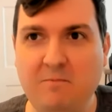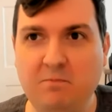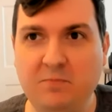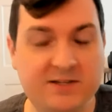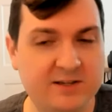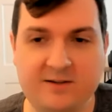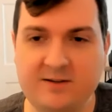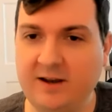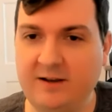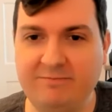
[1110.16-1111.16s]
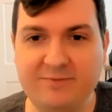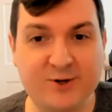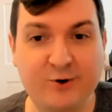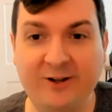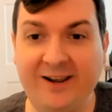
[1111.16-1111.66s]
this is
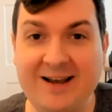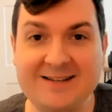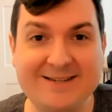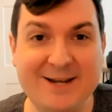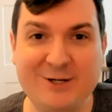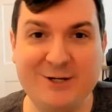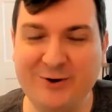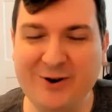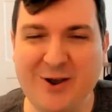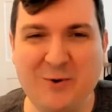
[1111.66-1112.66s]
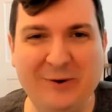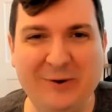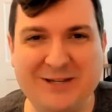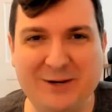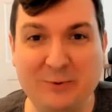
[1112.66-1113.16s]
certainly a hesitation we've
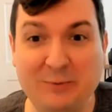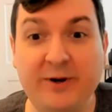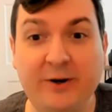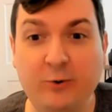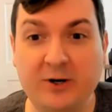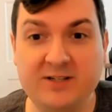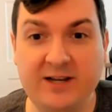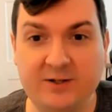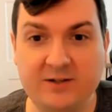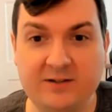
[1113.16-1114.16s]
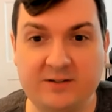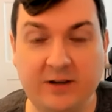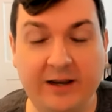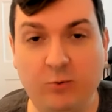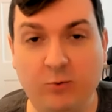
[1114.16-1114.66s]
seen with plenty of organizations.
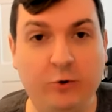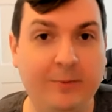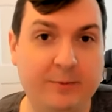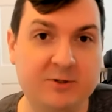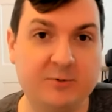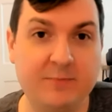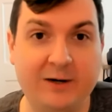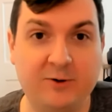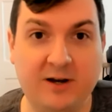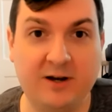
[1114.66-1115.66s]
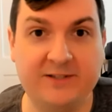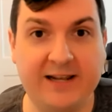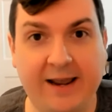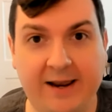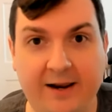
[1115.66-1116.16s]
Anyone who remembers Microsoft
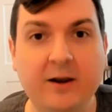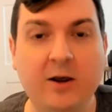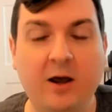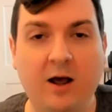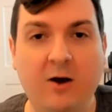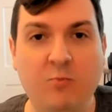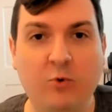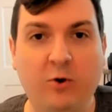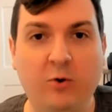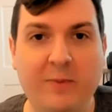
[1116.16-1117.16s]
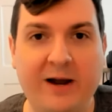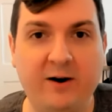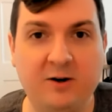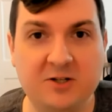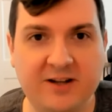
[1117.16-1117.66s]
Tay might
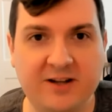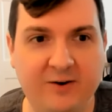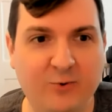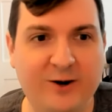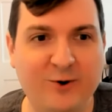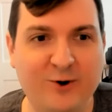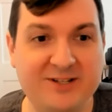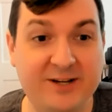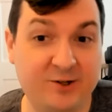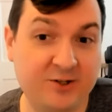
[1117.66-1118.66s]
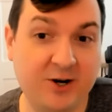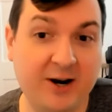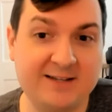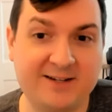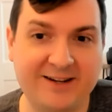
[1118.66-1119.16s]
understand why organizations are
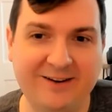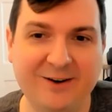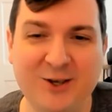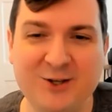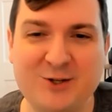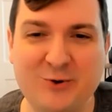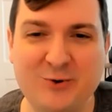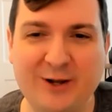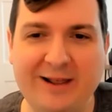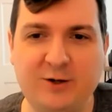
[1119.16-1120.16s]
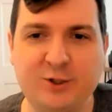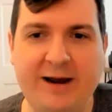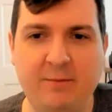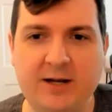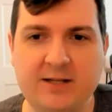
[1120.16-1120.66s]
hesitant to allow
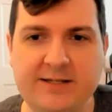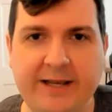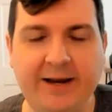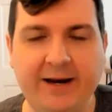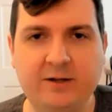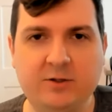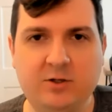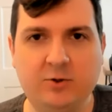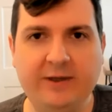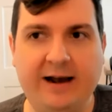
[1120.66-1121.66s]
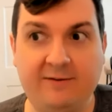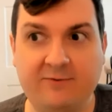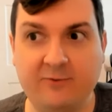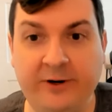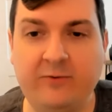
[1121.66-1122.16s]
chatbots to get into that
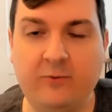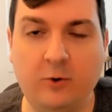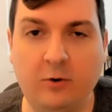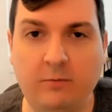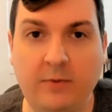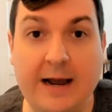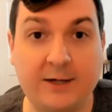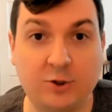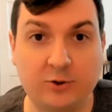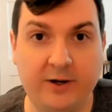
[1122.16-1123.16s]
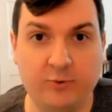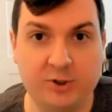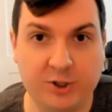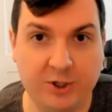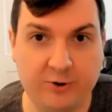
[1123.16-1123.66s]
free-form natural
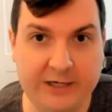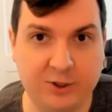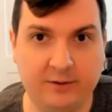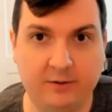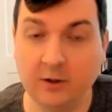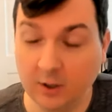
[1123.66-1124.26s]
language generation.